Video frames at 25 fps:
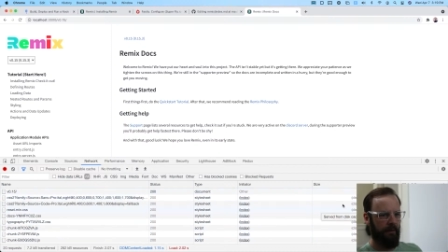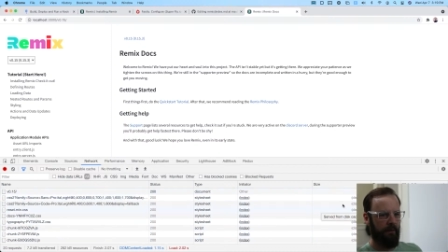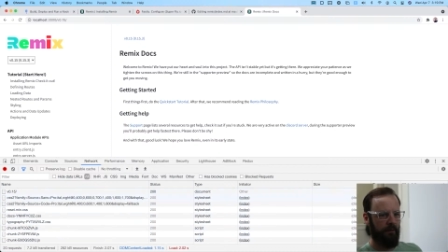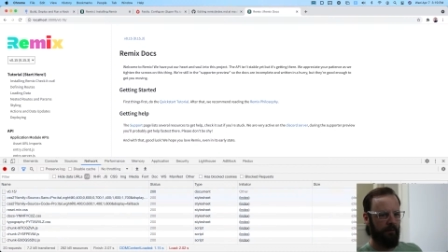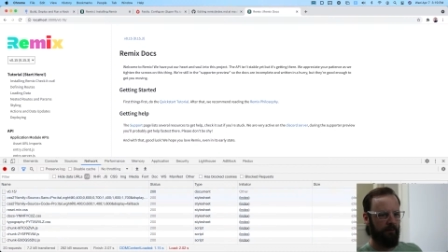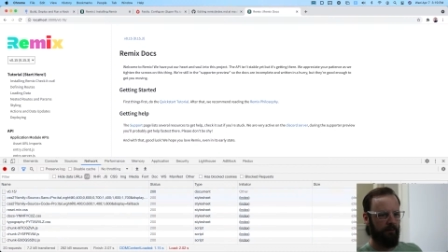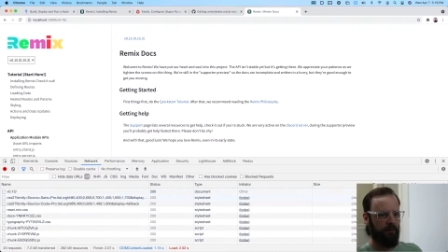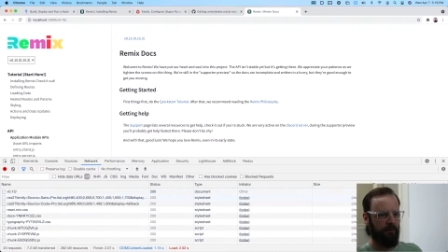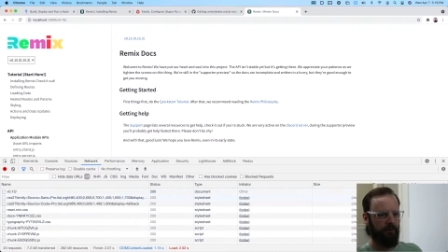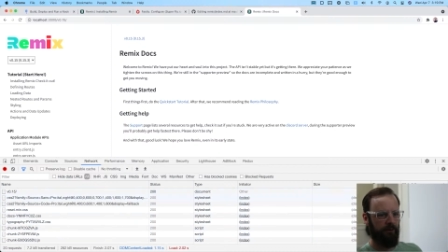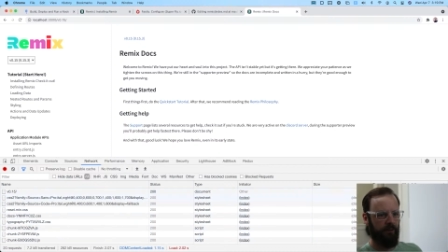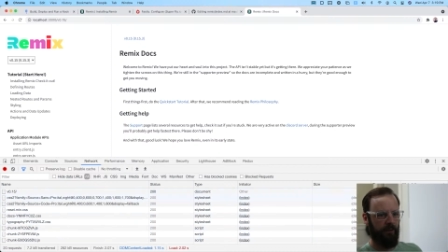
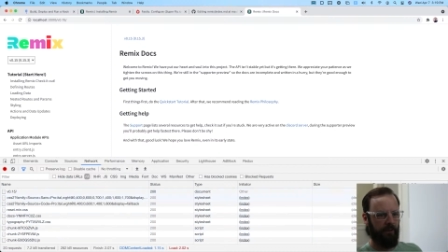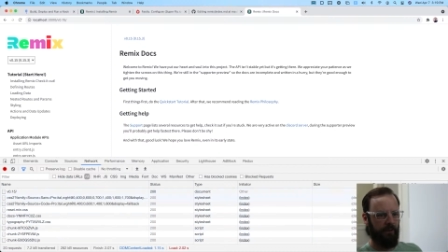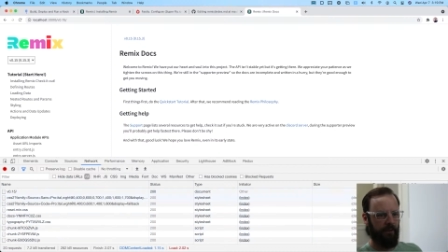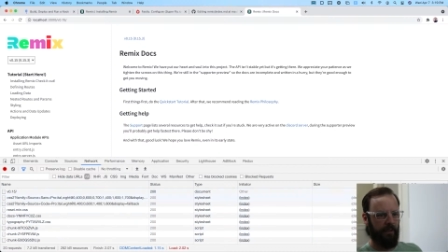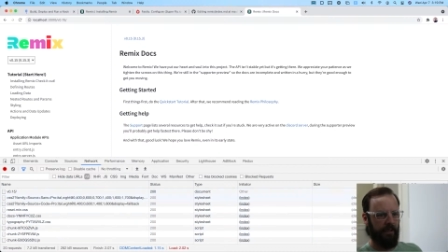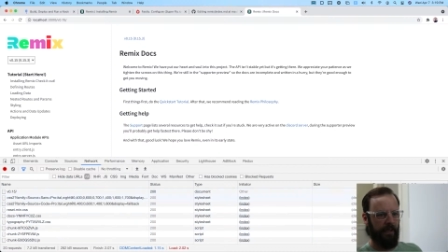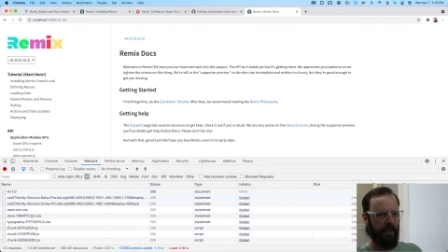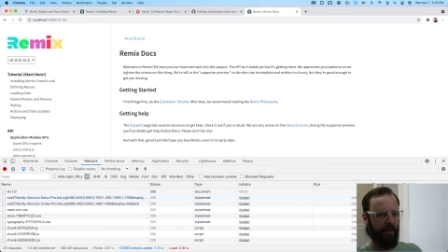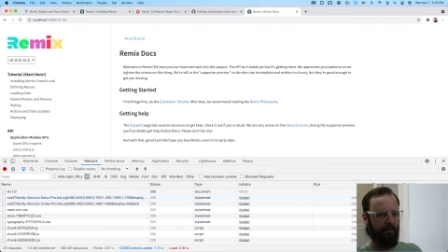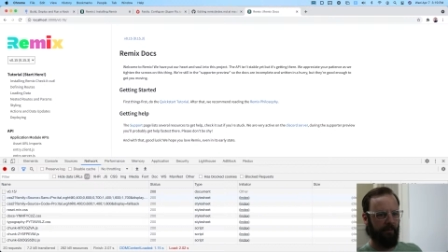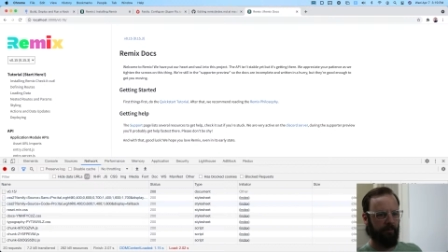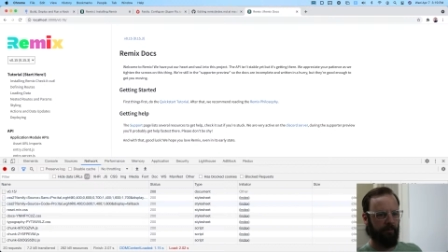So it's saying it
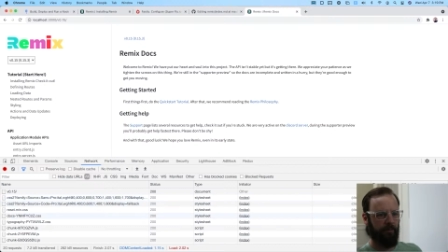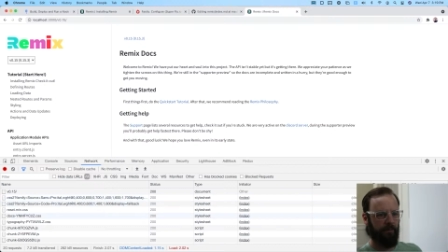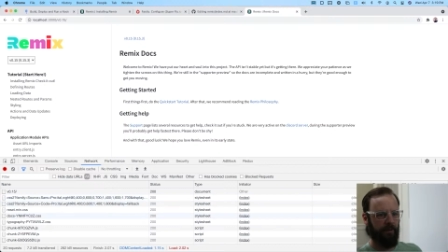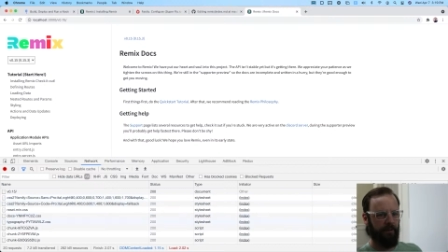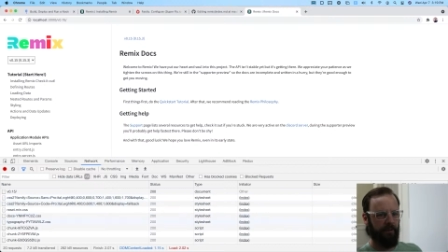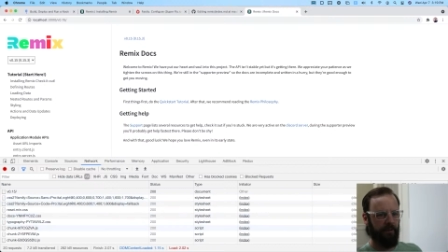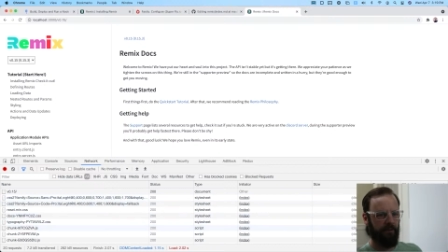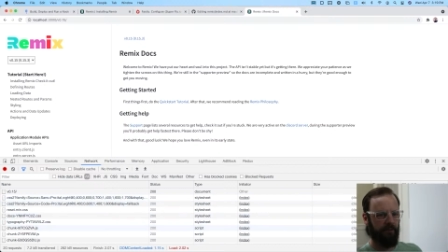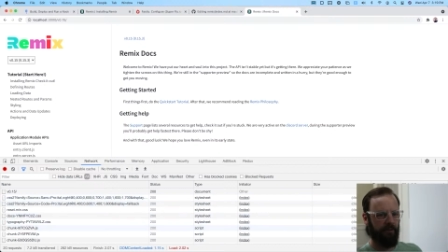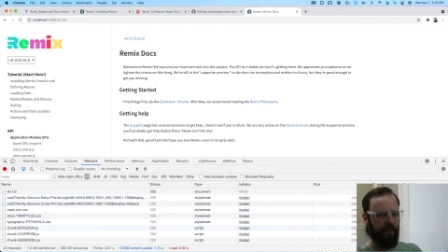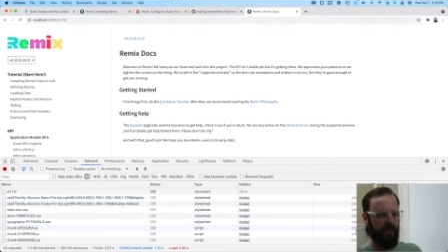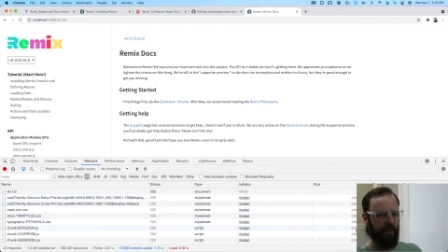came from the
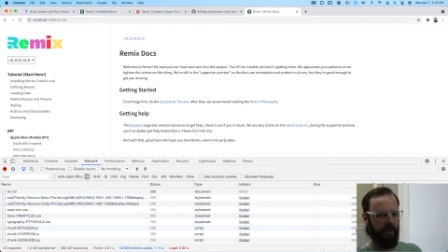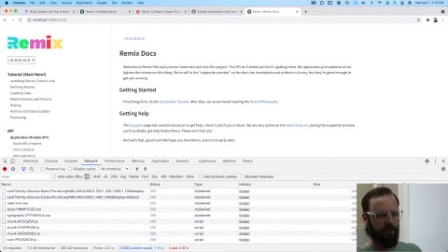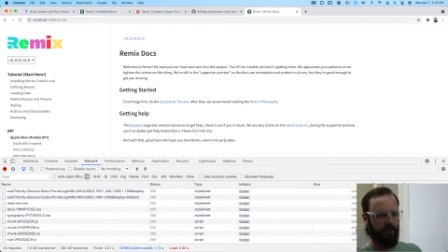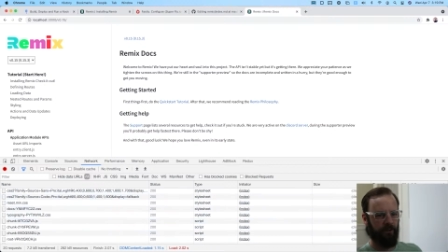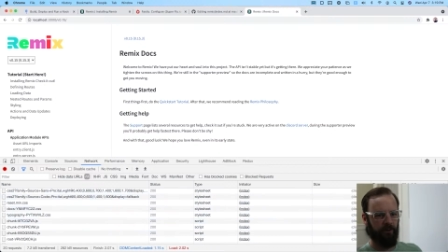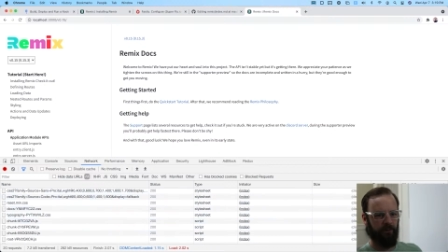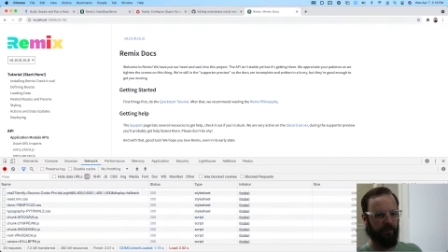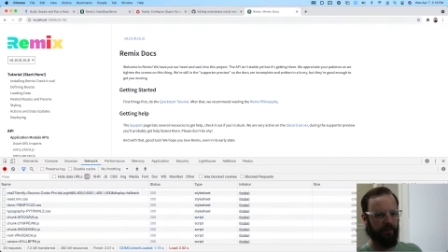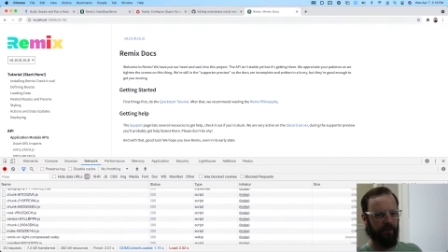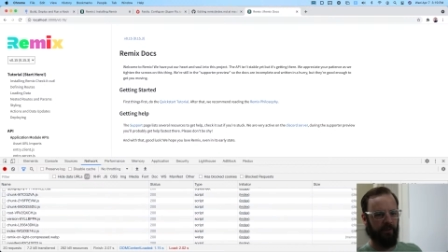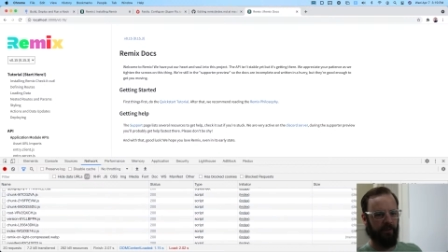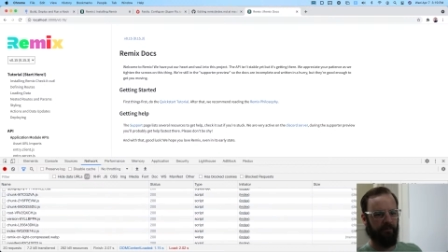disk cache.
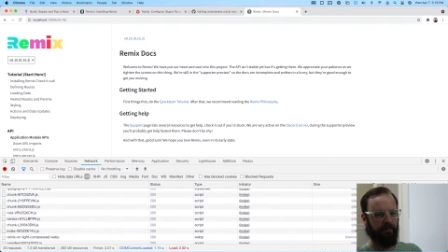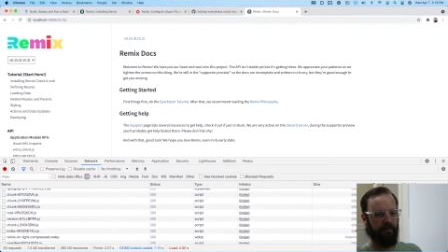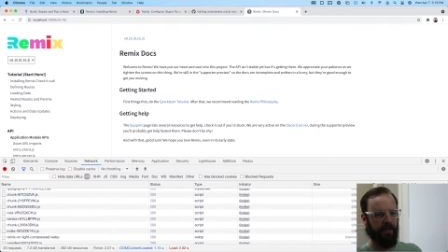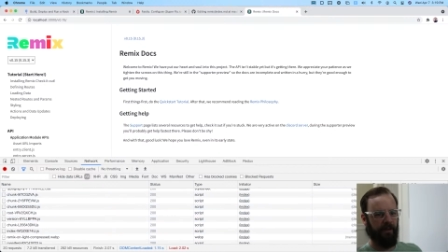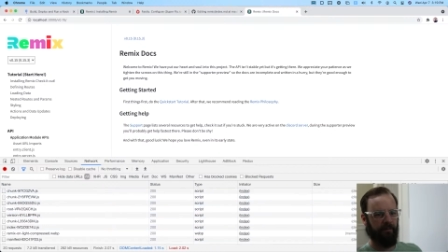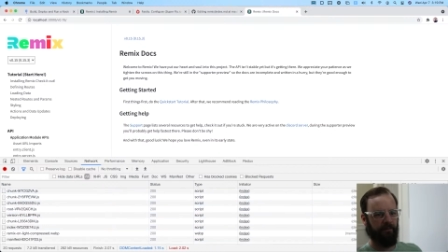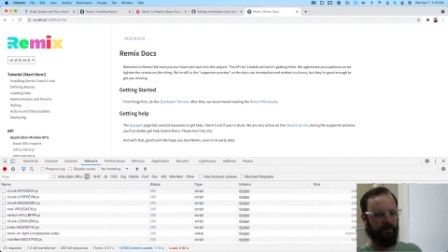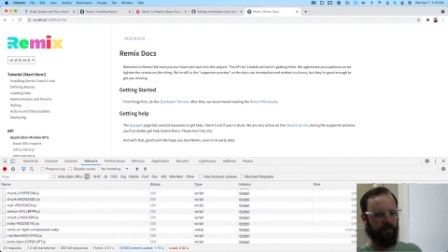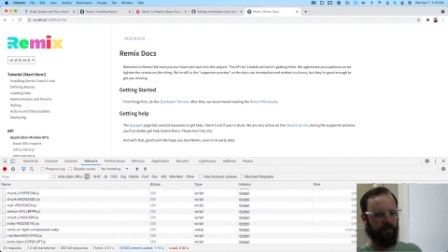So it didn't even have